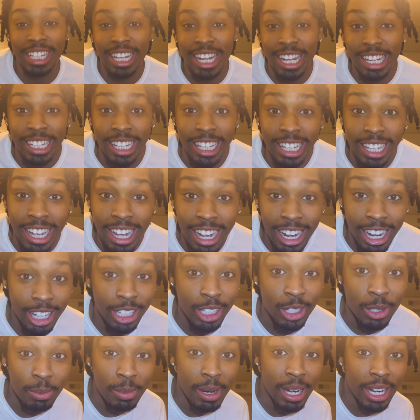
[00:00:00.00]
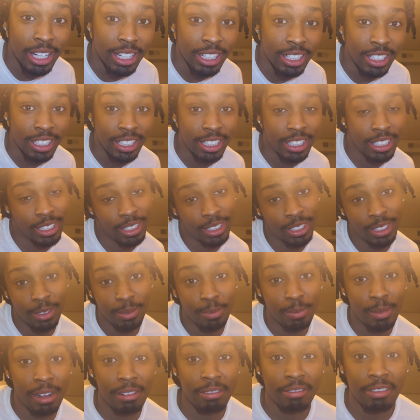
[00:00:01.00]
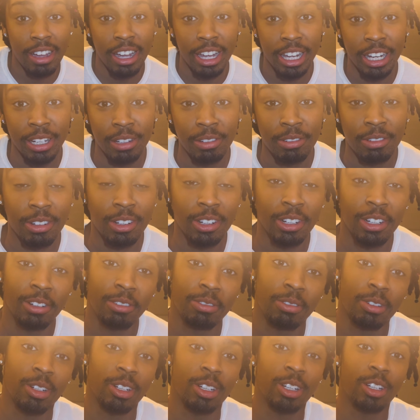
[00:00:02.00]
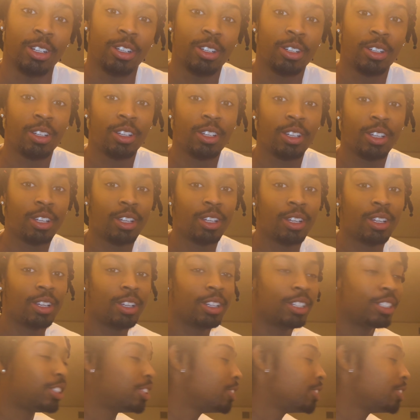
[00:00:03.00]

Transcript: I let God do my uh my fighting for real, for real. But